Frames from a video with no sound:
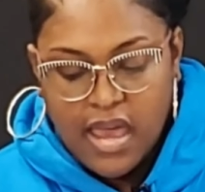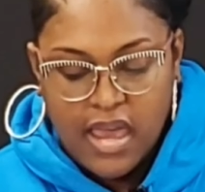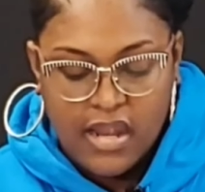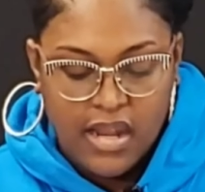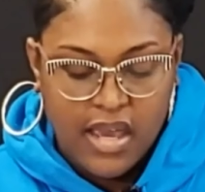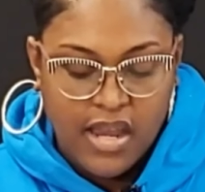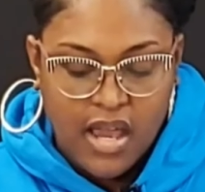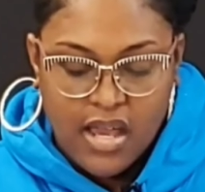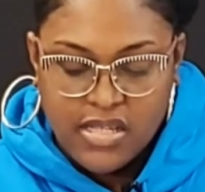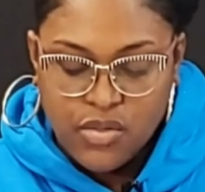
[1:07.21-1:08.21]
and let
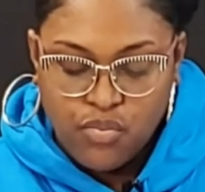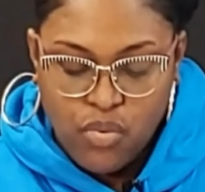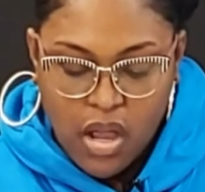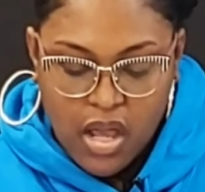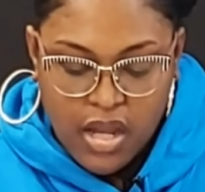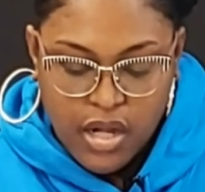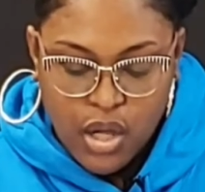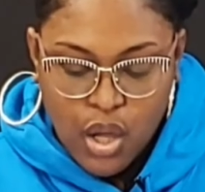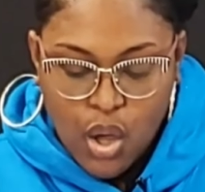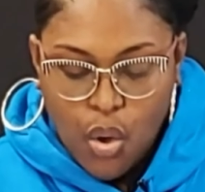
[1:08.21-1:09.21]
us run
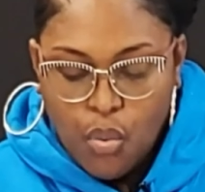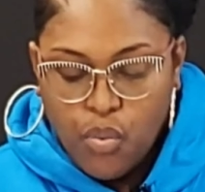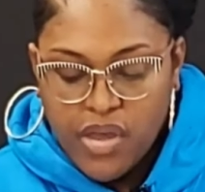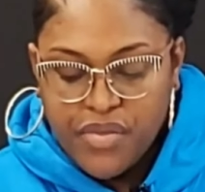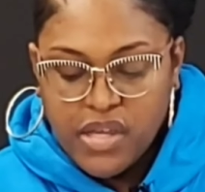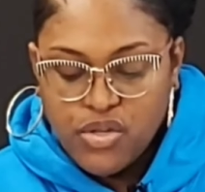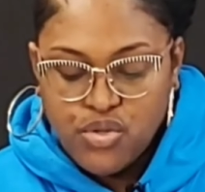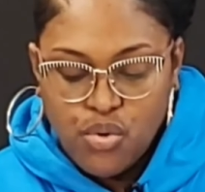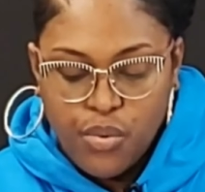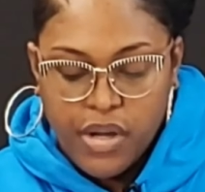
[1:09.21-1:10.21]
with
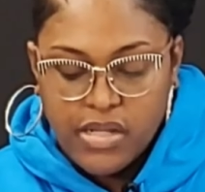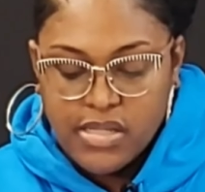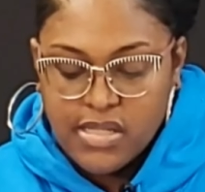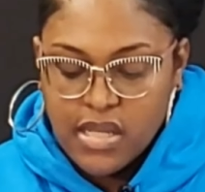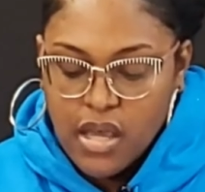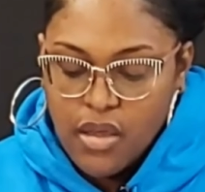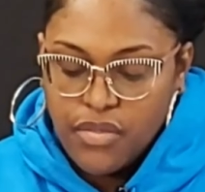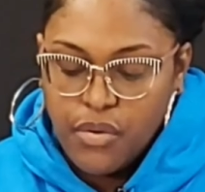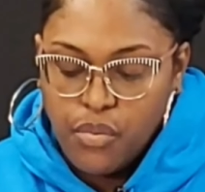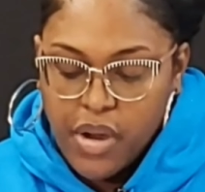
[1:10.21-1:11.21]
endurance
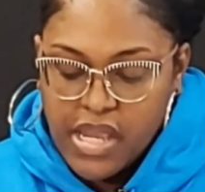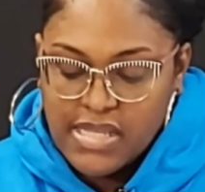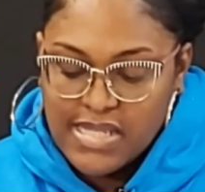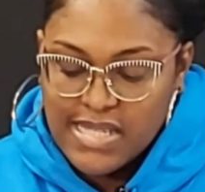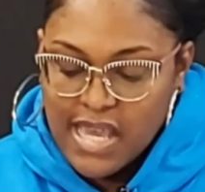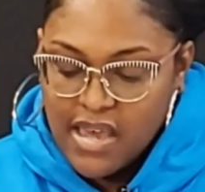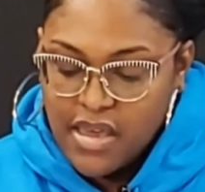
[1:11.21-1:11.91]
the race